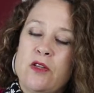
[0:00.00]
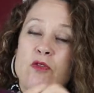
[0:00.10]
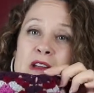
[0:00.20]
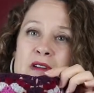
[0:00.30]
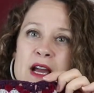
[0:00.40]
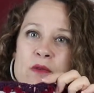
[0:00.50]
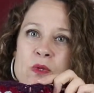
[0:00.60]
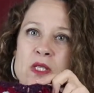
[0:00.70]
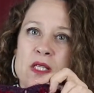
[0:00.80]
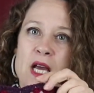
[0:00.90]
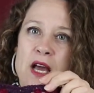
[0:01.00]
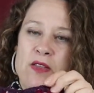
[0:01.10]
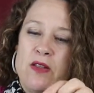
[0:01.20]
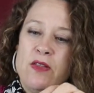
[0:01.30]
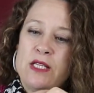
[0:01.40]
3 rounds, and
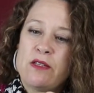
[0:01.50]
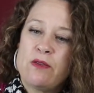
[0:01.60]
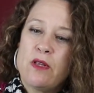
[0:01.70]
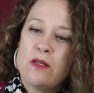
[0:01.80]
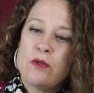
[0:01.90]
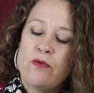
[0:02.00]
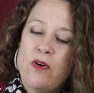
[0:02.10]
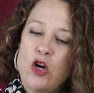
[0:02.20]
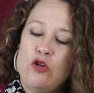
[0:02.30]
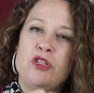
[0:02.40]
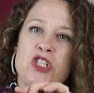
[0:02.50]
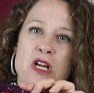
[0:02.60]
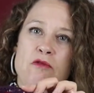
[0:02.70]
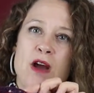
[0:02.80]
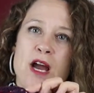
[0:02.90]
then this sort of
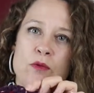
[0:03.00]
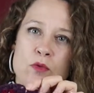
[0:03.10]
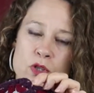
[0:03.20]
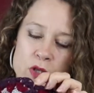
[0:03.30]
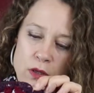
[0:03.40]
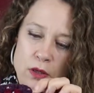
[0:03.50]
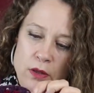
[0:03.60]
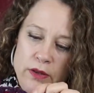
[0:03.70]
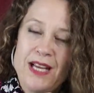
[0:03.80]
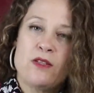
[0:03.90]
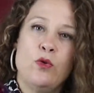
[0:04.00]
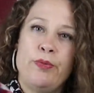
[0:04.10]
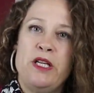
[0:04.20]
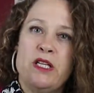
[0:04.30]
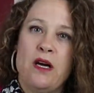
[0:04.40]
aubergine round, that's all
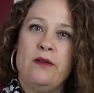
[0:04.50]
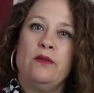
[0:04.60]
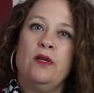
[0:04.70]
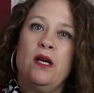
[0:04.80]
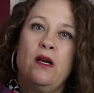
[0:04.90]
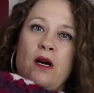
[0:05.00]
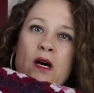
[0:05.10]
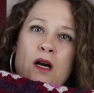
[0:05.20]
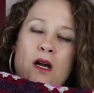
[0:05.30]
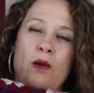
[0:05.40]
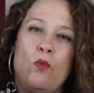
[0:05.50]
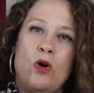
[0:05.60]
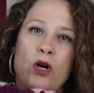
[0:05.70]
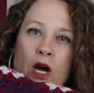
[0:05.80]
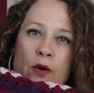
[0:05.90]
been done in
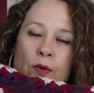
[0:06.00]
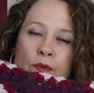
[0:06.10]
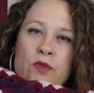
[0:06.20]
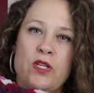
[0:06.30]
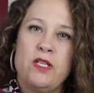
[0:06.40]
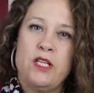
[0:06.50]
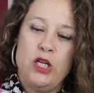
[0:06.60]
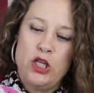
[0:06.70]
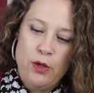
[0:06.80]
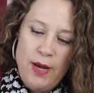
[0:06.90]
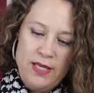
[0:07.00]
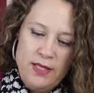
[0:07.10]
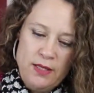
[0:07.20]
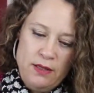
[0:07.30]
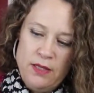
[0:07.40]
one go. So there's only 2
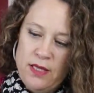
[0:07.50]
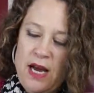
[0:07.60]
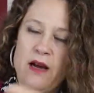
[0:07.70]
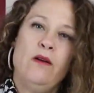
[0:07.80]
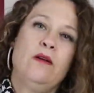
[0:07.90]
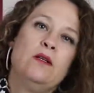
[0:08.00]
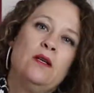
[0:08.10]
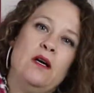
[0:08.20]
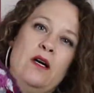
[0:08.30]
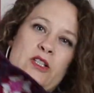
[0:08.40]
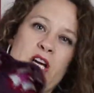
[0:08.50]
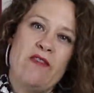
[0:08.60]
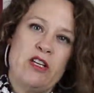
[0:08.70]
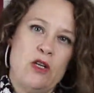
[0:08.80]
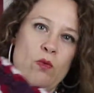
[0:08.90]
ends to that, which I
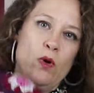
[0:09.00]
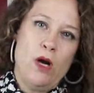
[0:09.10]
have actually